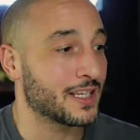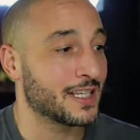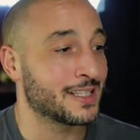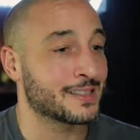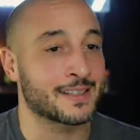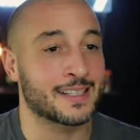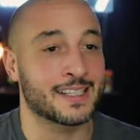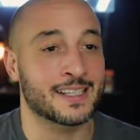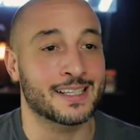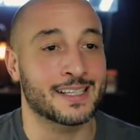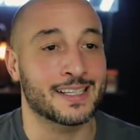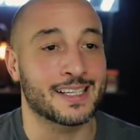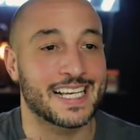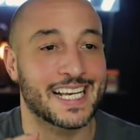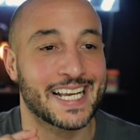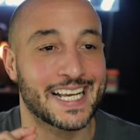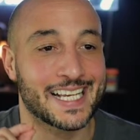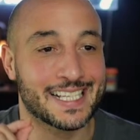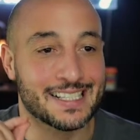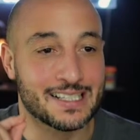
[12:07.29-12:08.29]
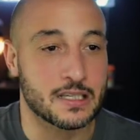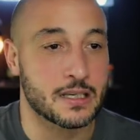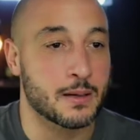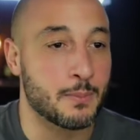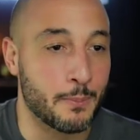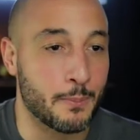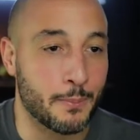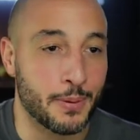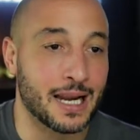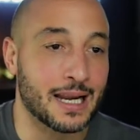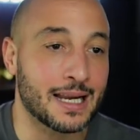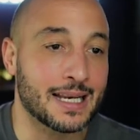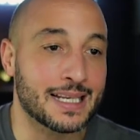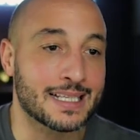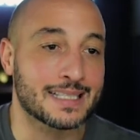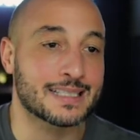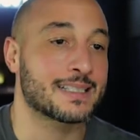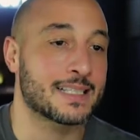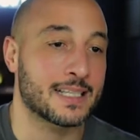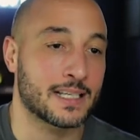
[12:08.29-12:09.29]
is the
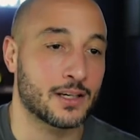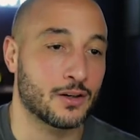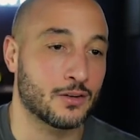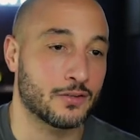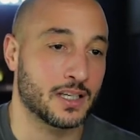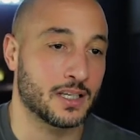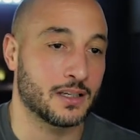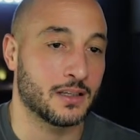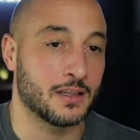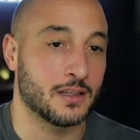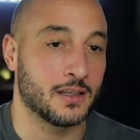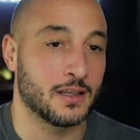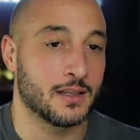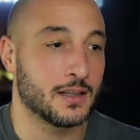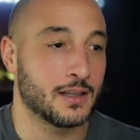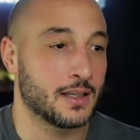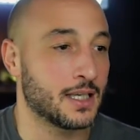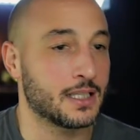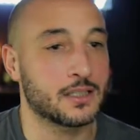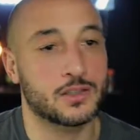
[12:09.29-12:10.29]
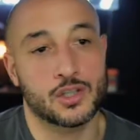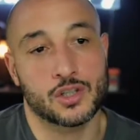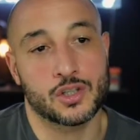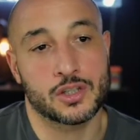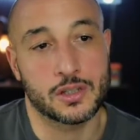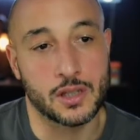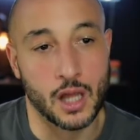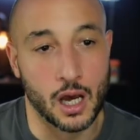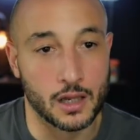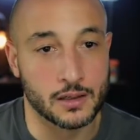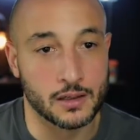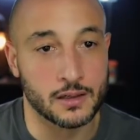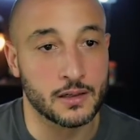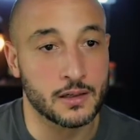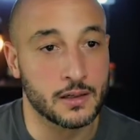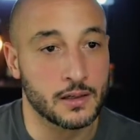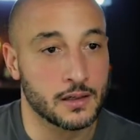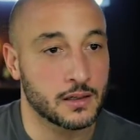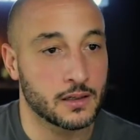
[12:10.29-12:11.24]
simplicity of it. He's just done